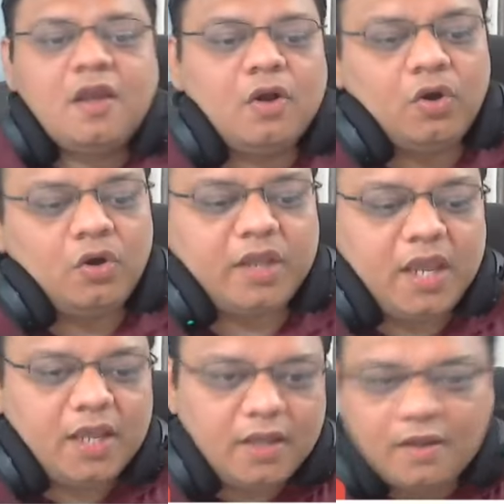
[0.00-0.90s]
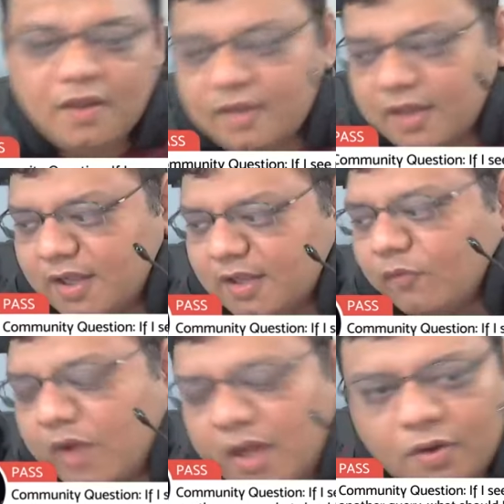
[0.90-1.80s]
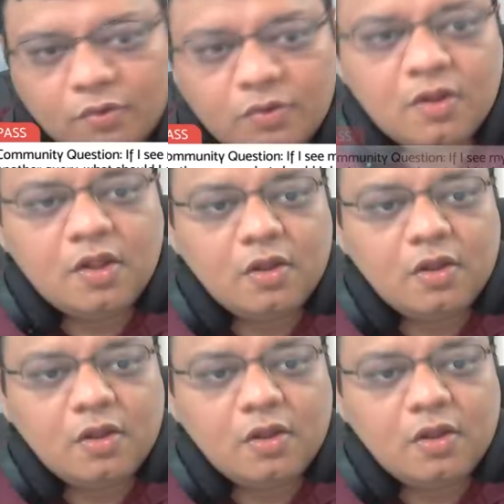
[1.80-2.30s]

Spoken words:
Okay, yeah, wow.